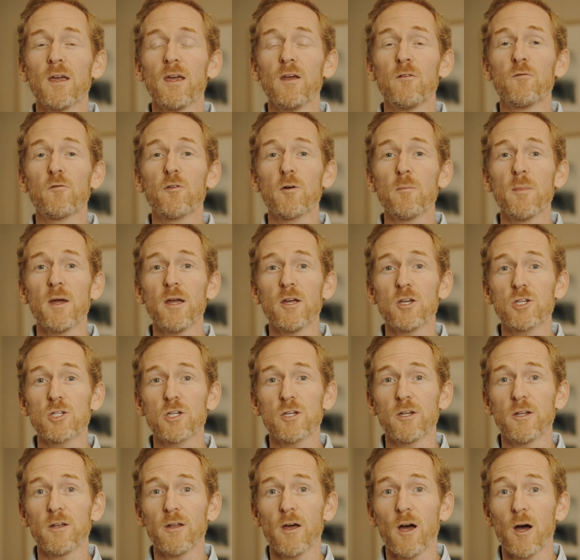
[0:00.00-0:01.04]

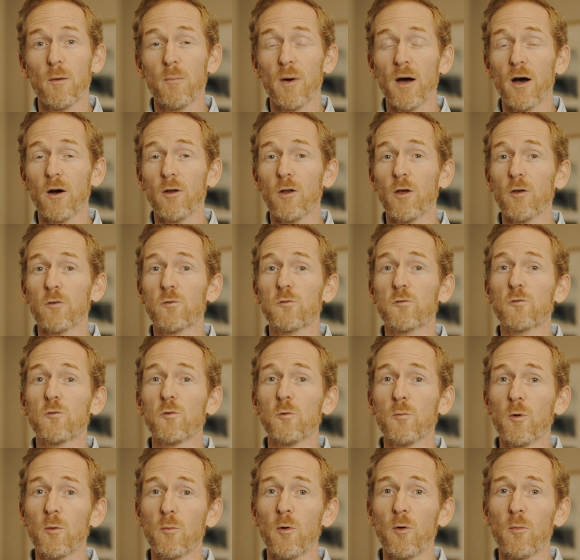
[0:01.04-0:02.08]
information about
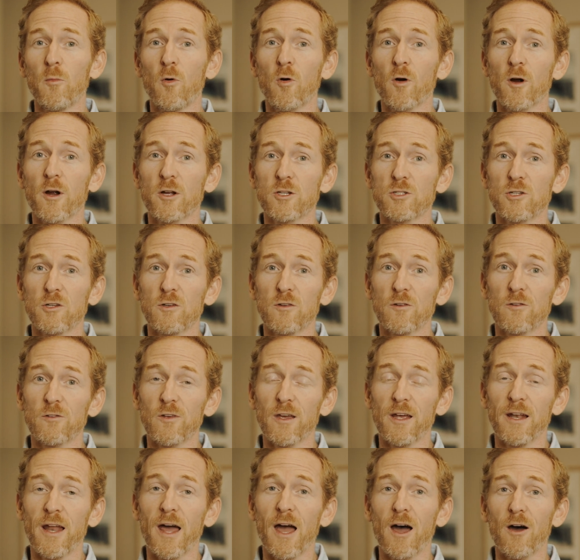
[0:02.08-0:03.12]
assumable mortgages
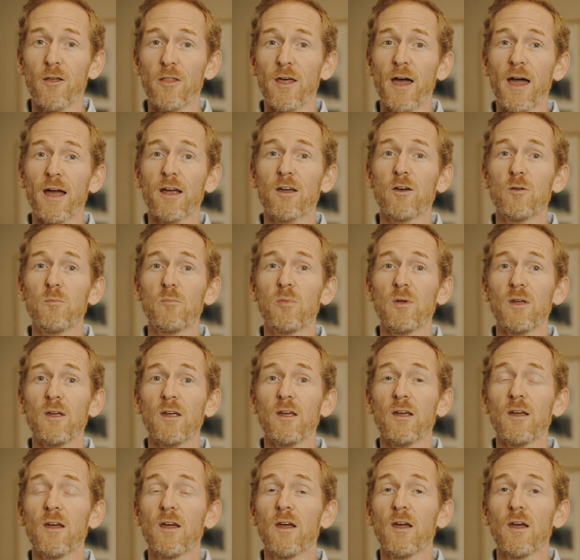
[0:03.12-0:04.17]
and how that can
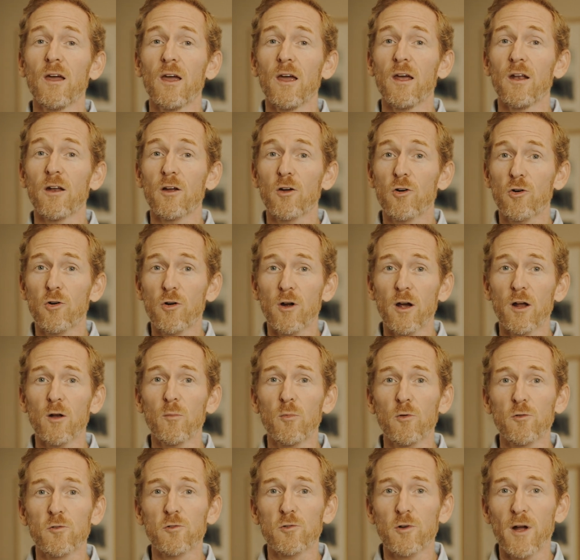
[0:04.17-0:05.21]
be an
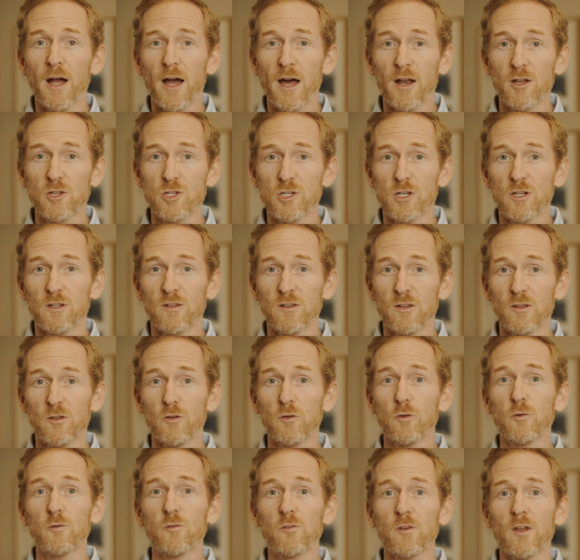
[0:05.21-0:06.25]
incredible strategy to
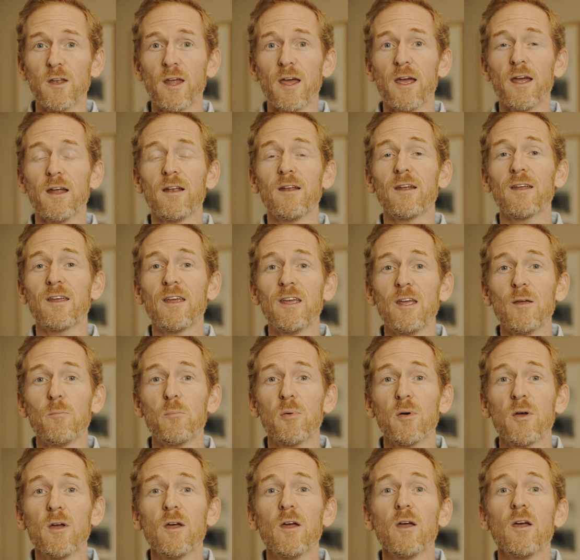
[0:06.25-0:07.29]
use today to
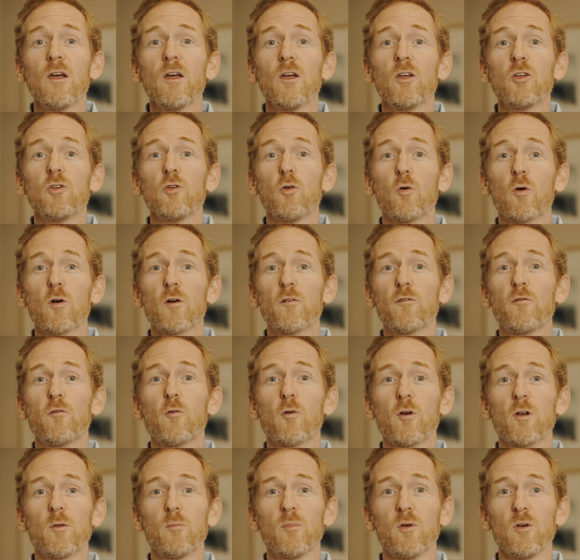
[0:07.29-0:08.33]
keep your
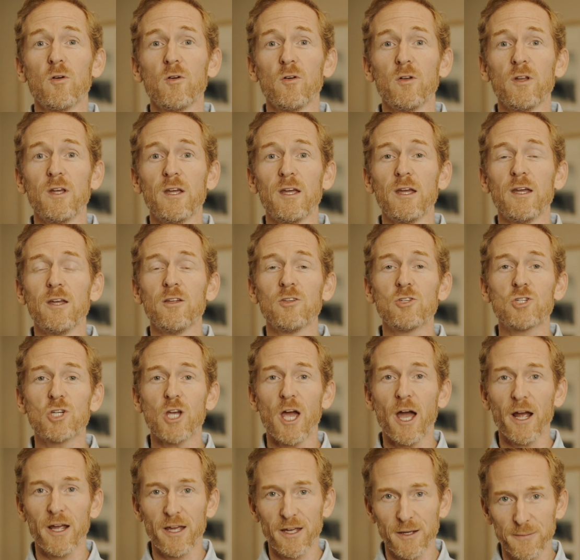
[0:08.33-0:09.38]
affordability in
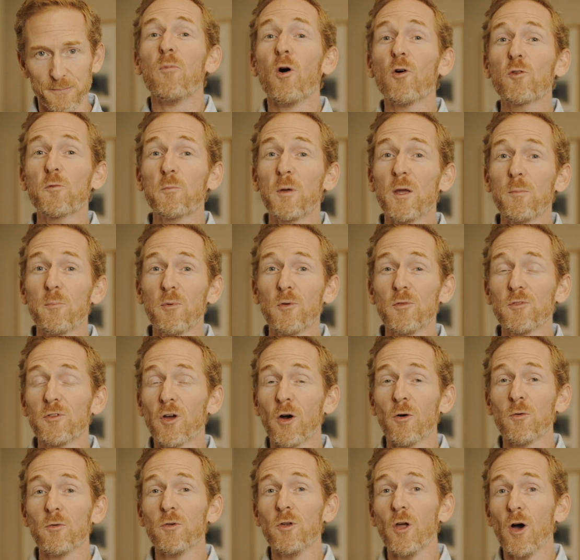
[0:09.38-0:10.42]
check. Most people
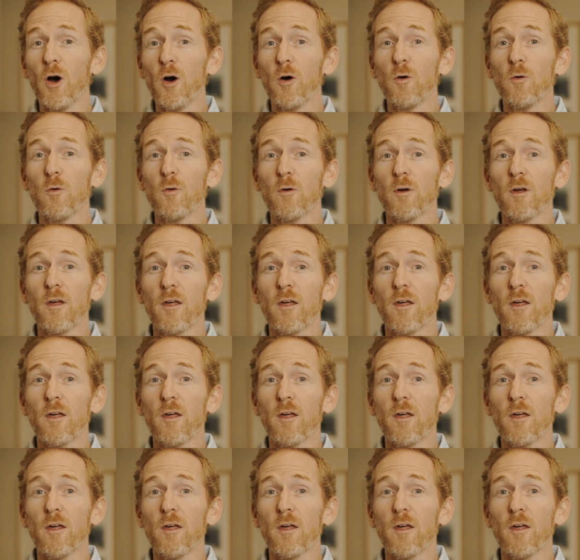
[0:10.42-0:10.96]
don't know